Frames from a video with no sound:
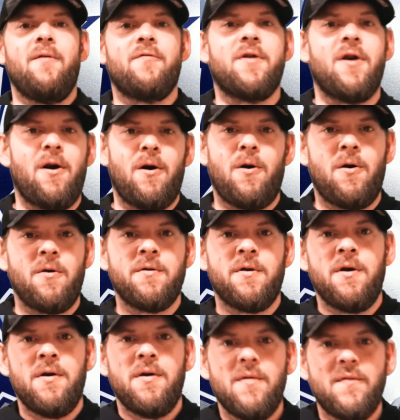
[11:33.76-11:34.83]
called
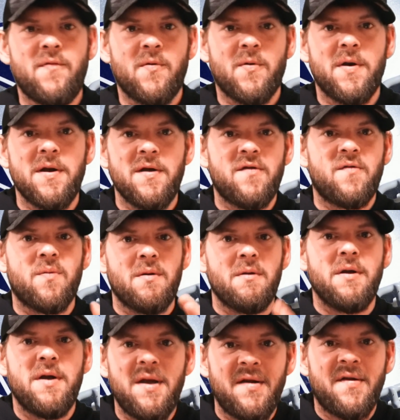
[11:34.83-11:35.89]
for his
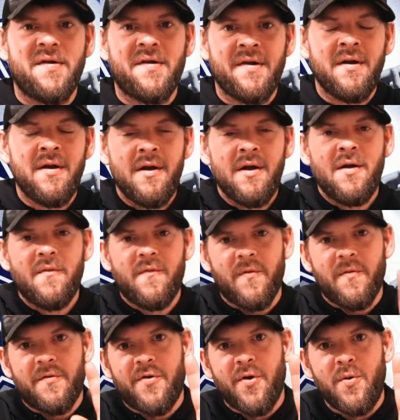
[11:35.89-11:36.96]
release for
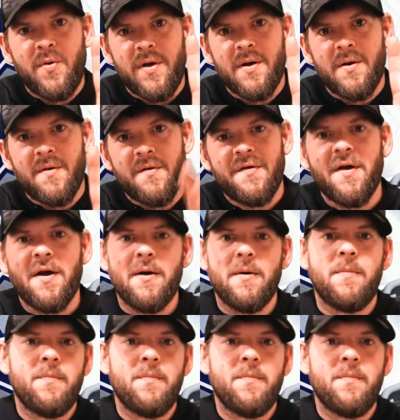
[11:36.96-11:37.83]
2 years now.